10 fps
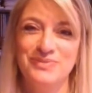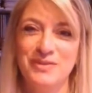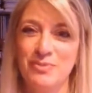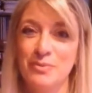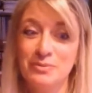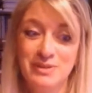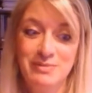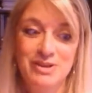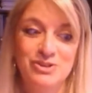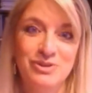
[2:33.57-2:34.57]
They've probably
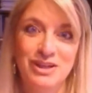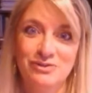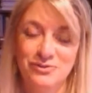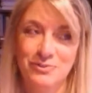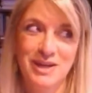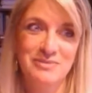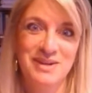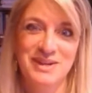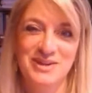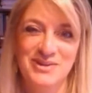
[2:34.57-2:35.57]
been doing it for many,
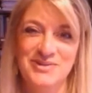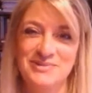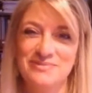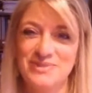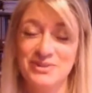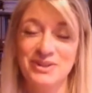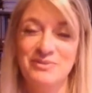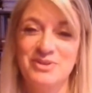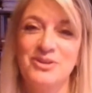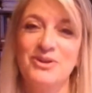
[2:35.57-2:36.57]
many years, certainly
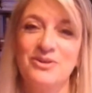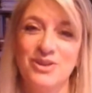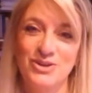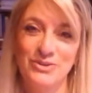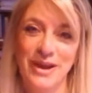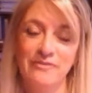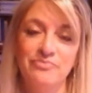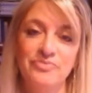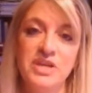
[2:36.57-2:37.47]
much longer than you have.